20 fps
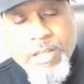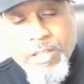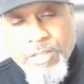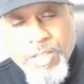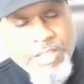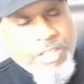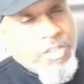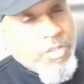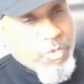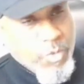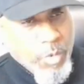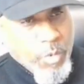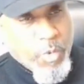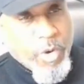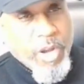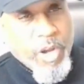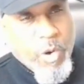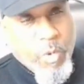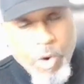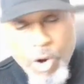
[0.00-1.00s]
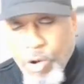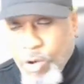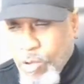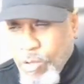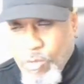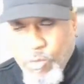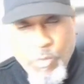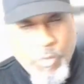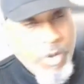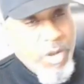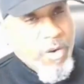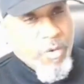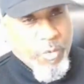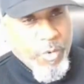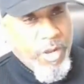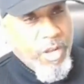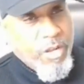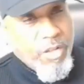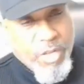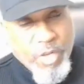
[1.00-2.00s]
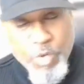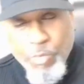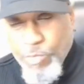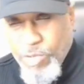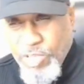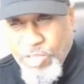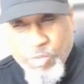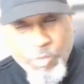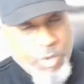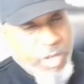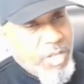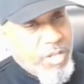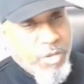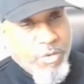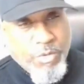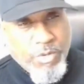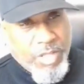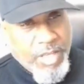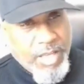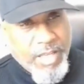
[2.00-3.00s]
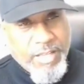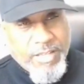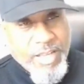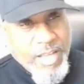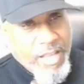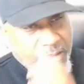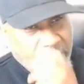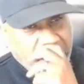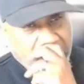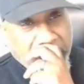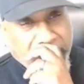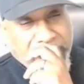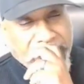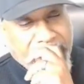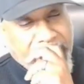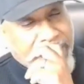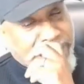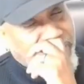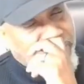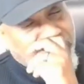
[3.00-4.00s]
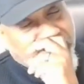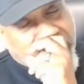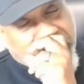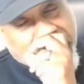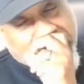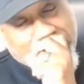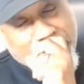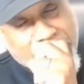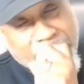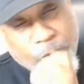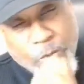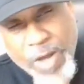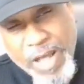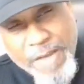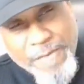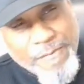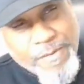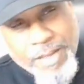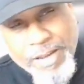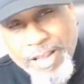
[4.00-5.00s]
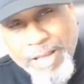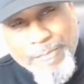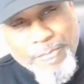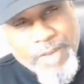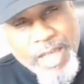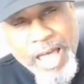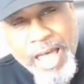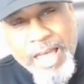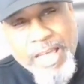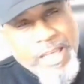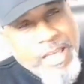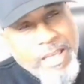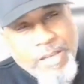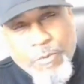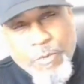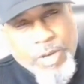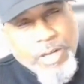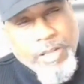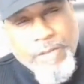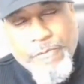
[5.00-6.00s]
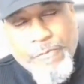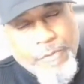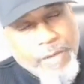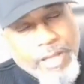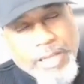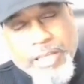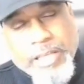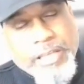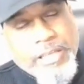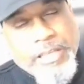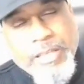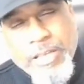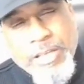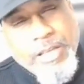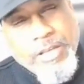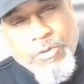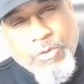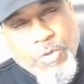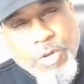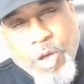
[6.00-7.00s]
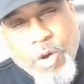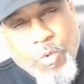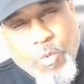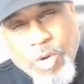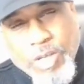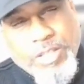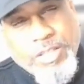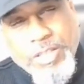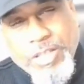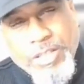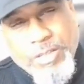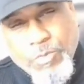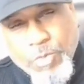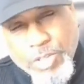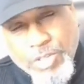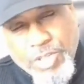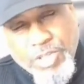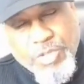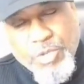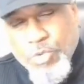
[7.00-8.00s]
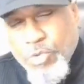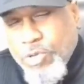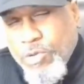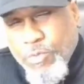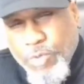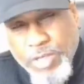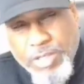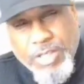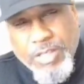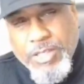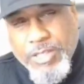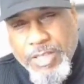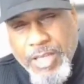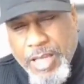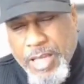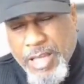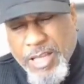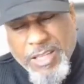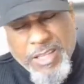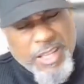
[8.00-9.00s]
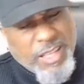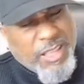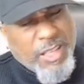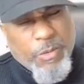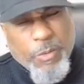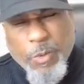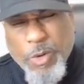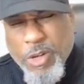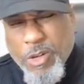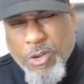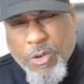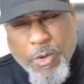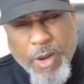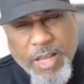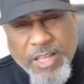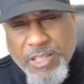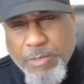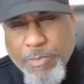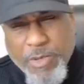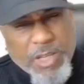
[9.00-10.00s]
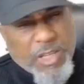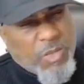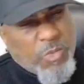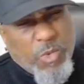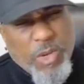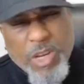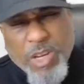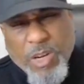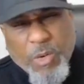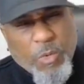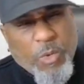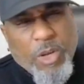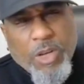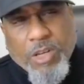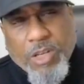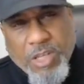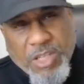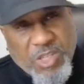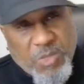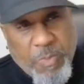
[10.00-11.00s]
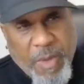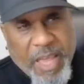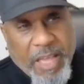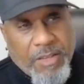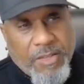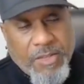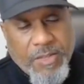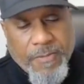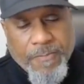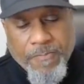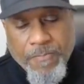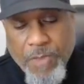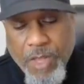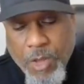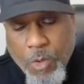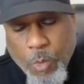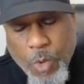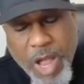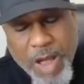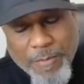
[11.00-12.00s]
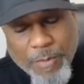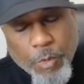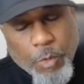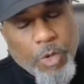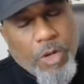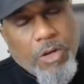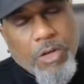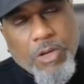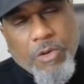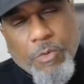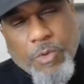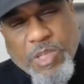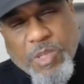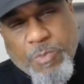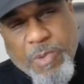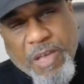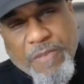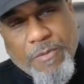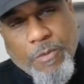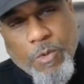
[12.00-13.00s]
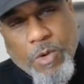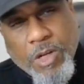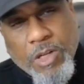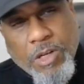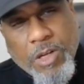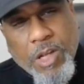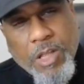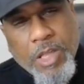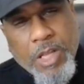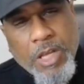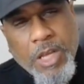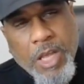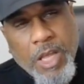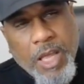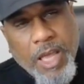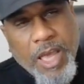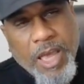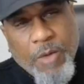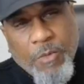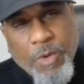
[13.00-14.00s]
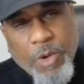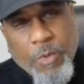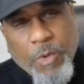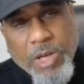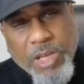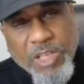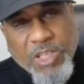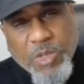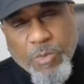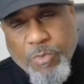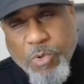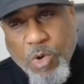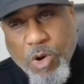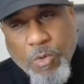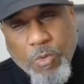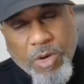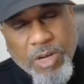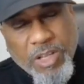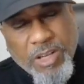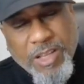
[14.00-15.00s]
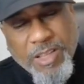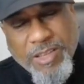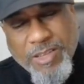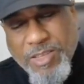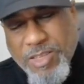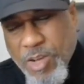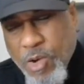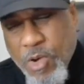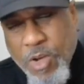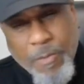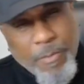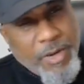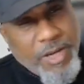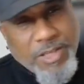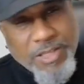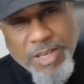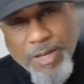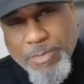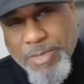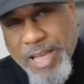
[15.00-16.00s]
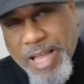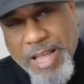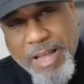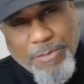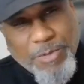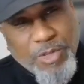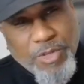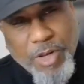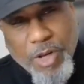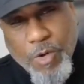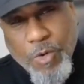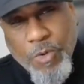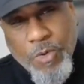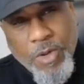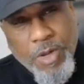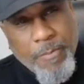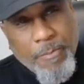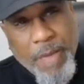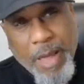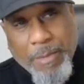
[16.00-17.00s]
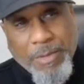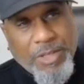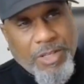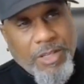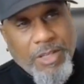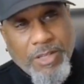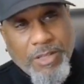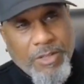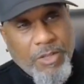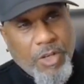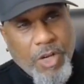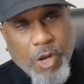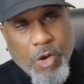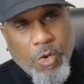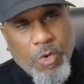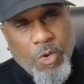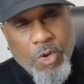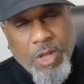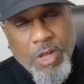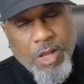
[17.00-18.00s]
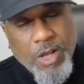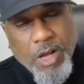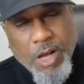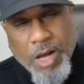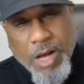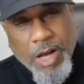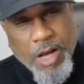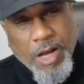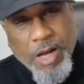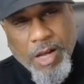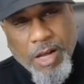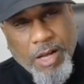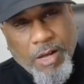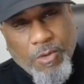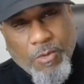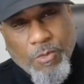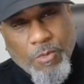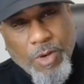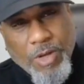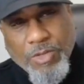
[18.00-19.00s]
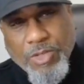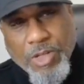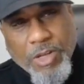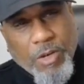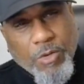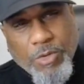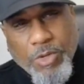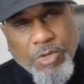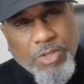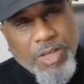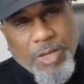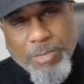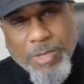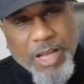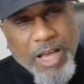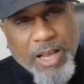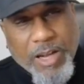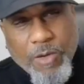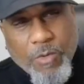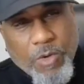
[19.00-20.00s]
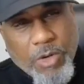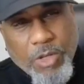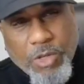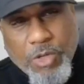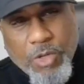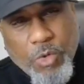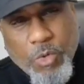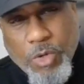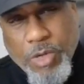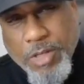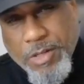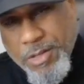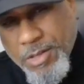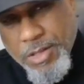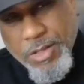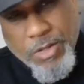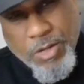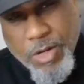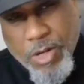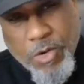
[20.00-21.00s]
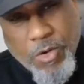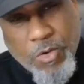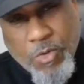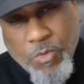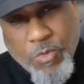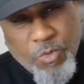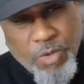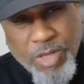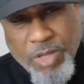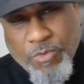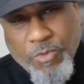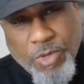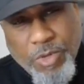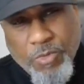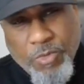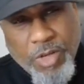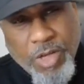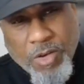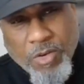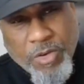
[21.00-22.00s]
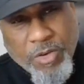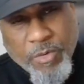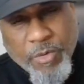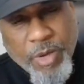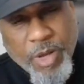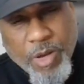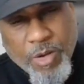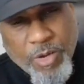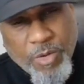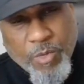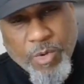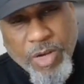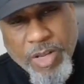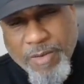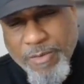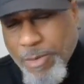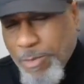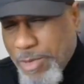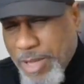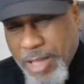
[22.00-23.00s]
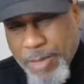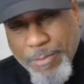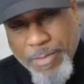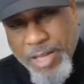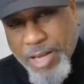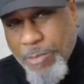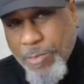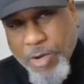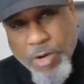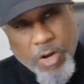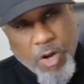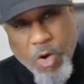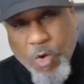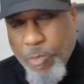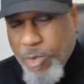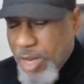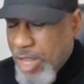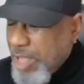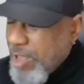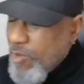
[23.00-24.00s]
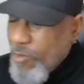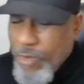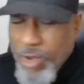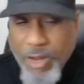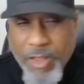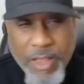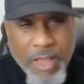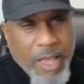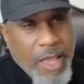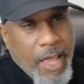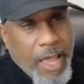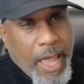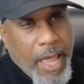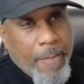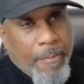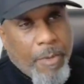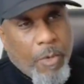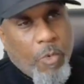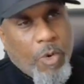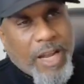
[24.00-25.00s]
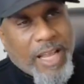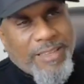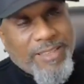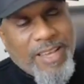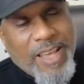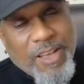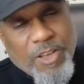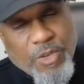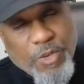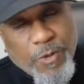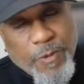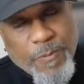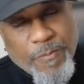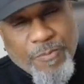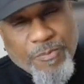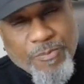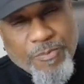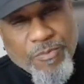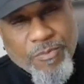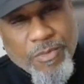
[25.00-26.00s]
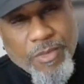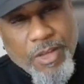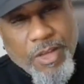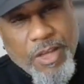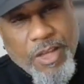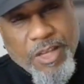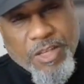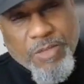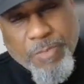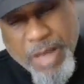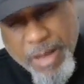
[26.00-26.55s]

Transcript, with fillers: This is the real world. We are real humans. We do things. There are times I'm looking at my wife and I'm not really feeling, you know, what she's doing or what she's saying. Nothing real crazy, because we're in a real good space. We have a real good respect for one another and we really support one another. So, but it's sometimes, you know, maybe she, you know, wants to go do something I don't want to do, and you know we don't agree on it or whatever, and I'm like, man, I'm gonna go, but I don't really. But what I tell you is